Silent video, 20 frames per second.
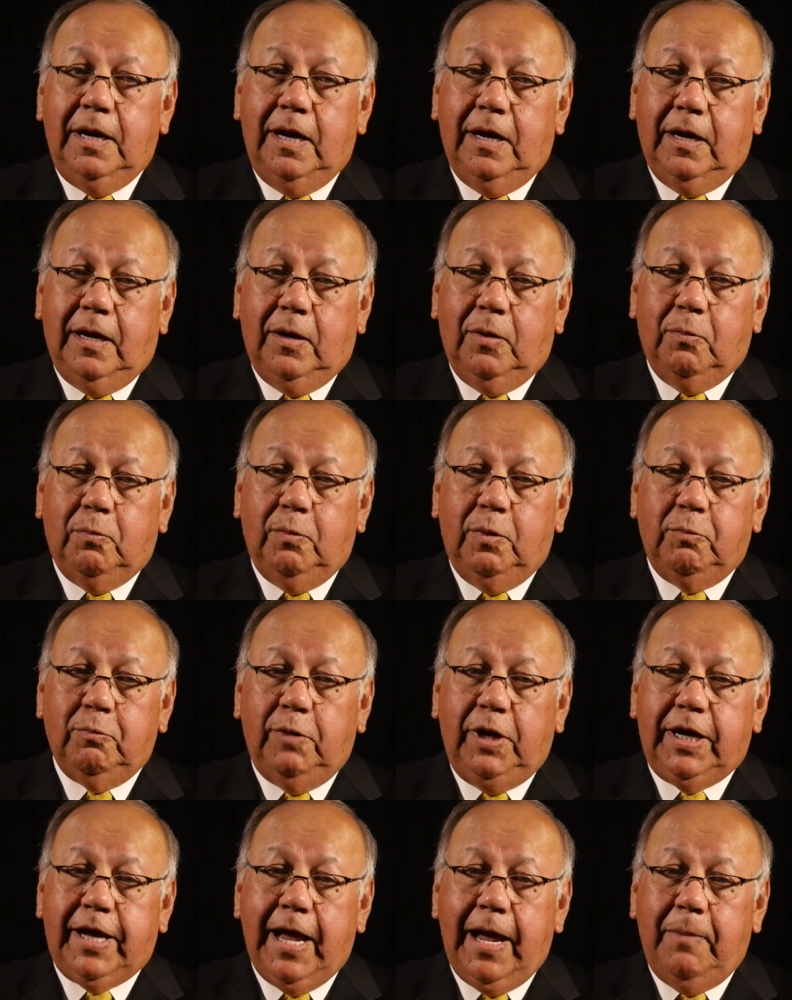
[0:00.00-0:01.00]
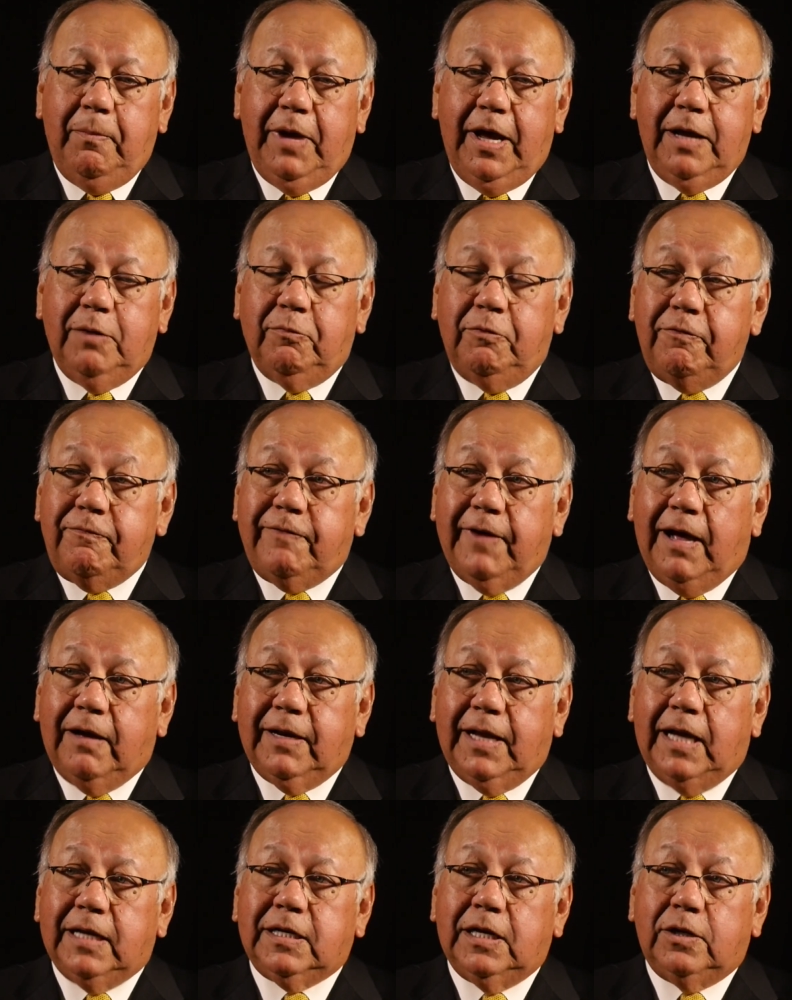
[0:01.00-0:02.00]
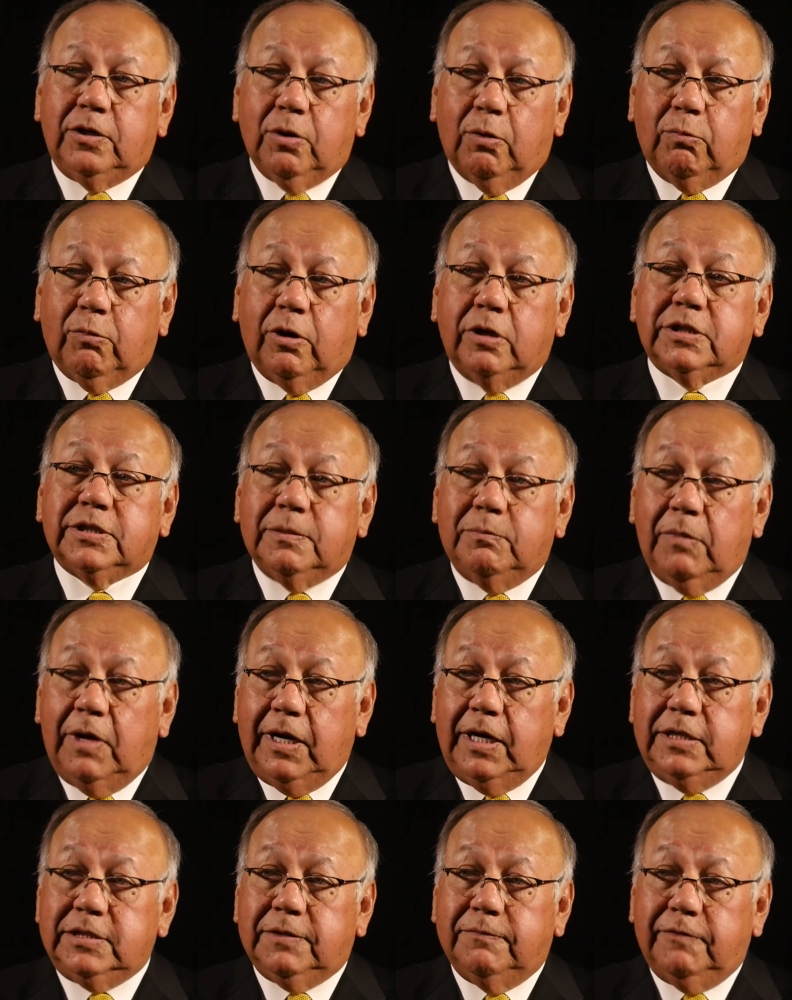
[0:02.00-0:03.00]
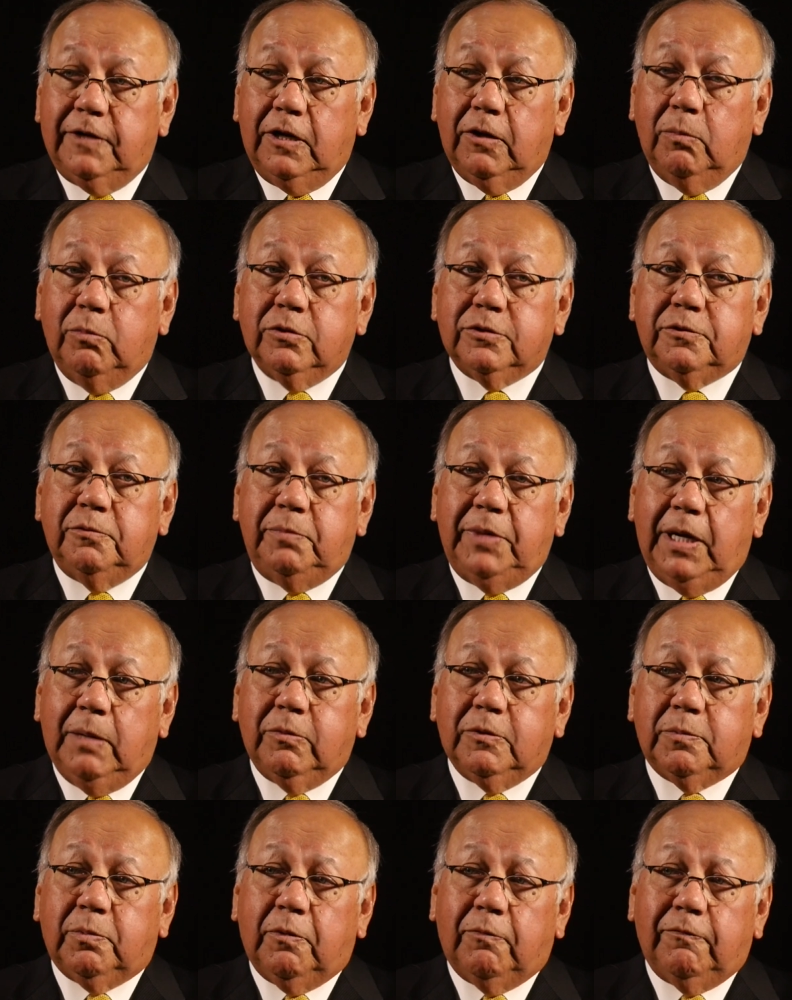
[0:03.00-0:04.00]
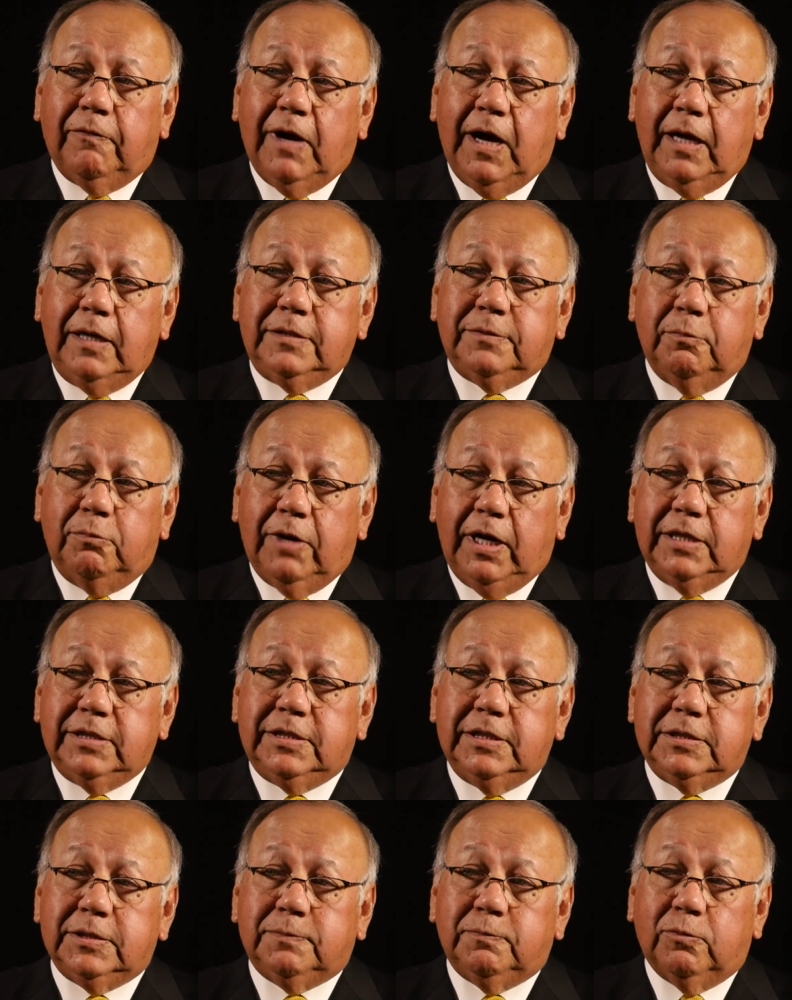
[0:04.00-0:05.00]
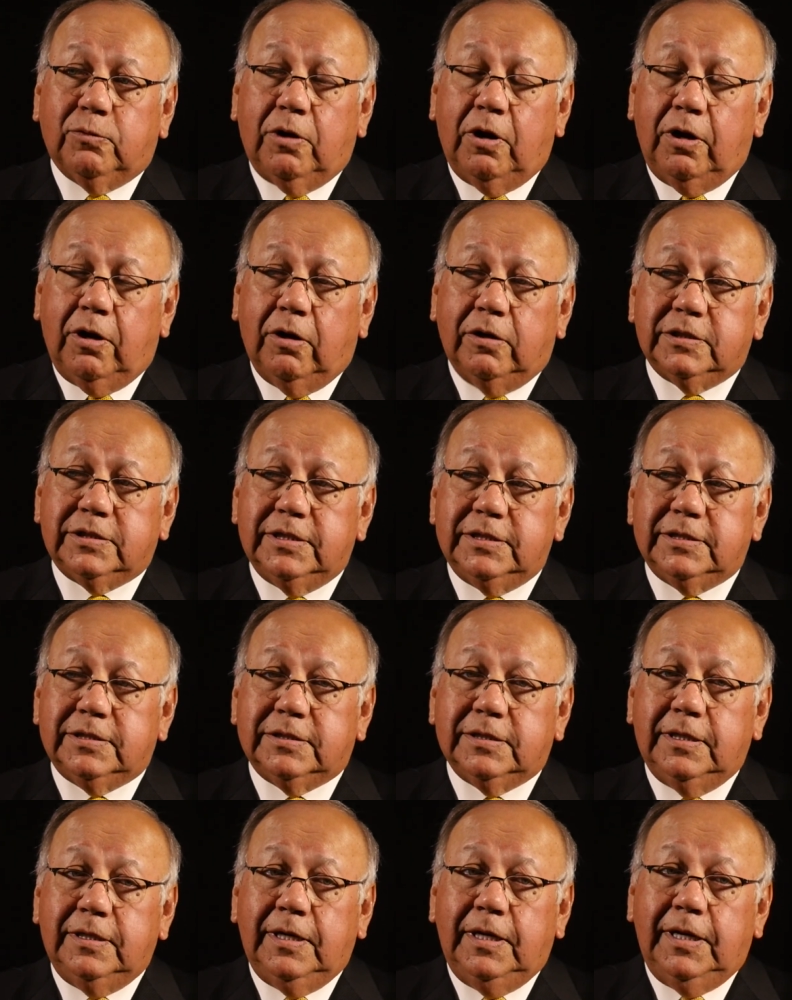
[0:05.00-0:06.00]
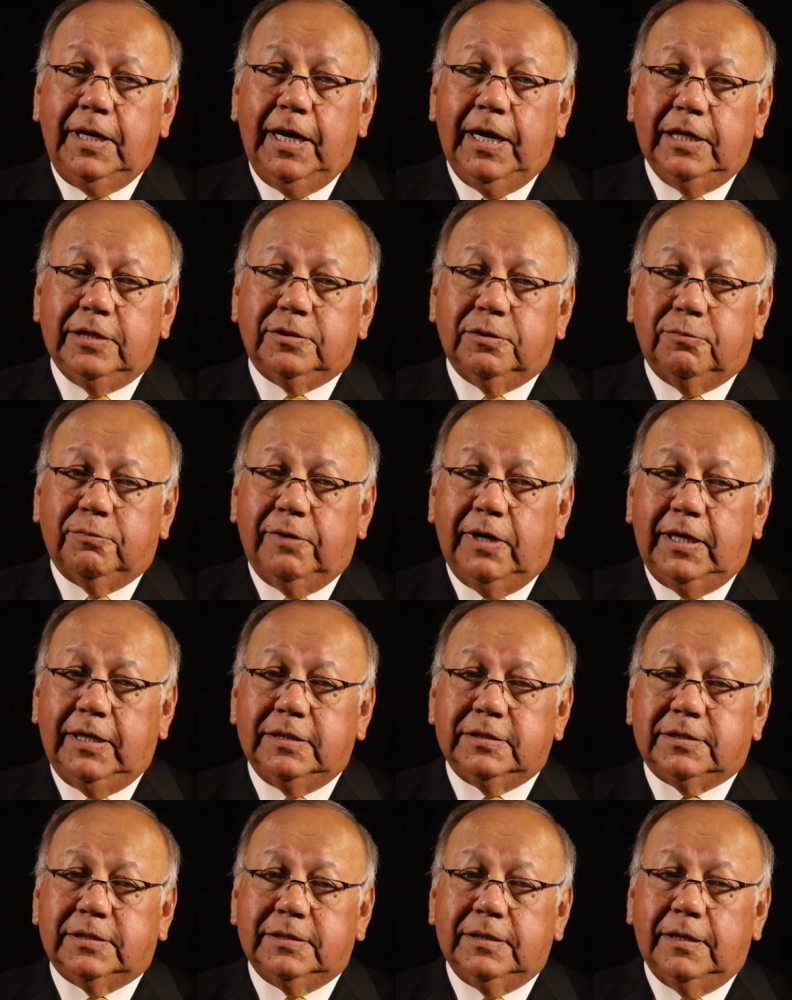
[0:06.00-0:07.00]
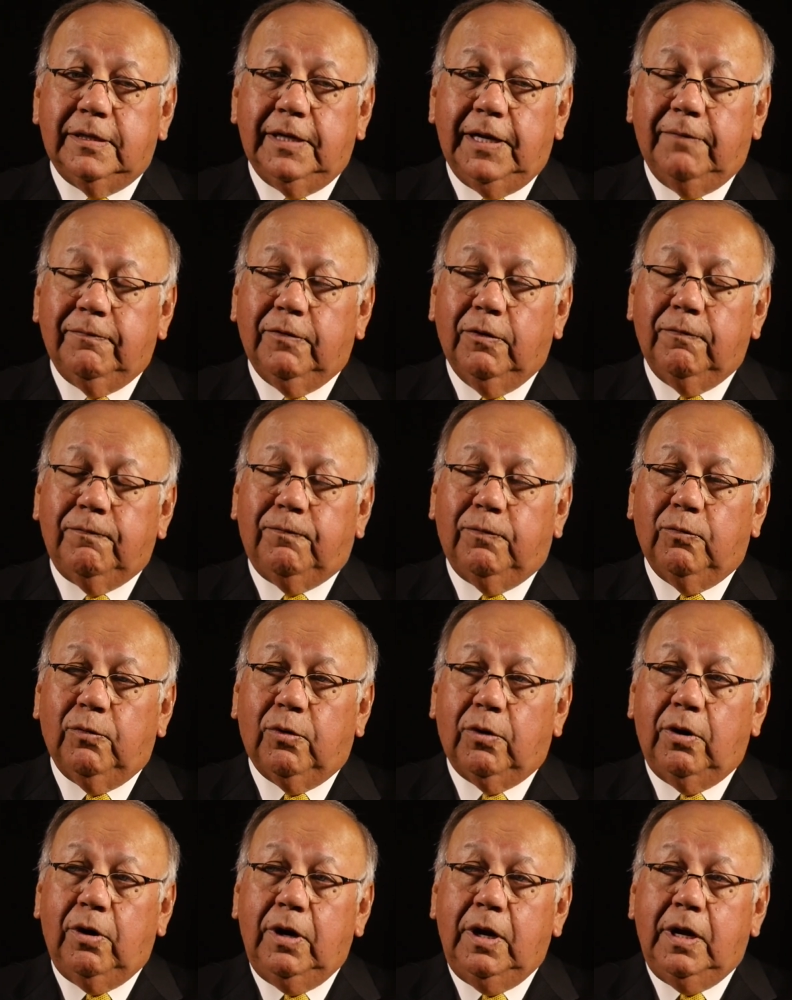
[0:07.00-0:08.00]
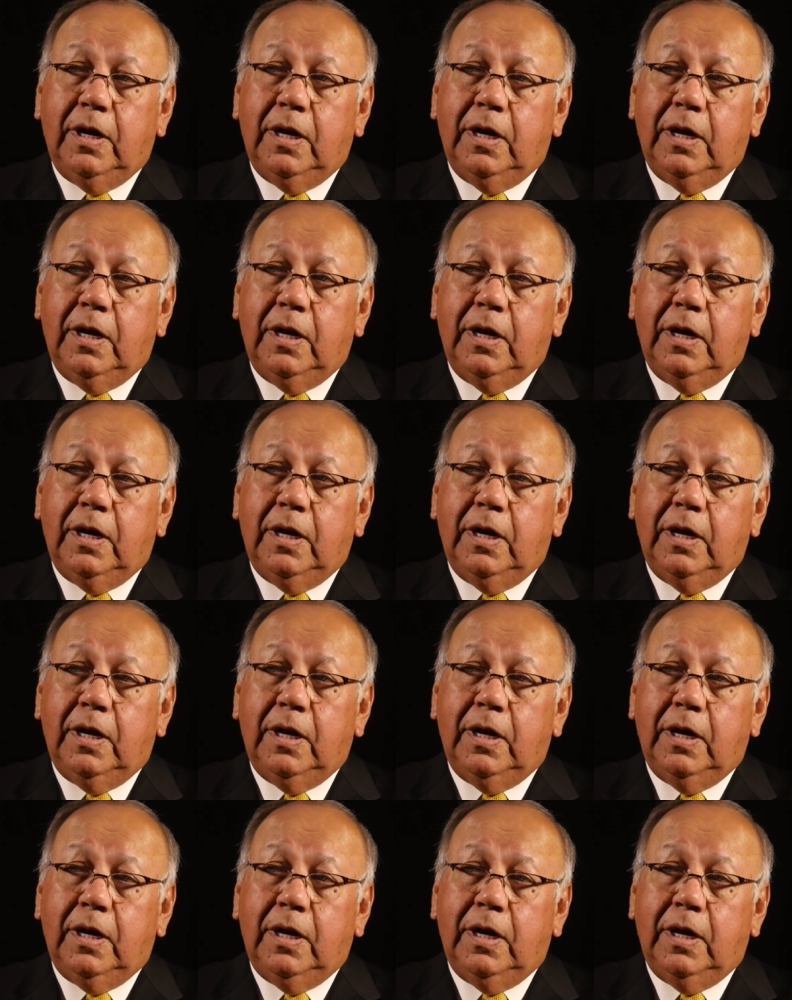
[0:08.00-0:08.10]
When we came in, we found out that there were some monies available to be able to provide raises for our nurses and to raise the level for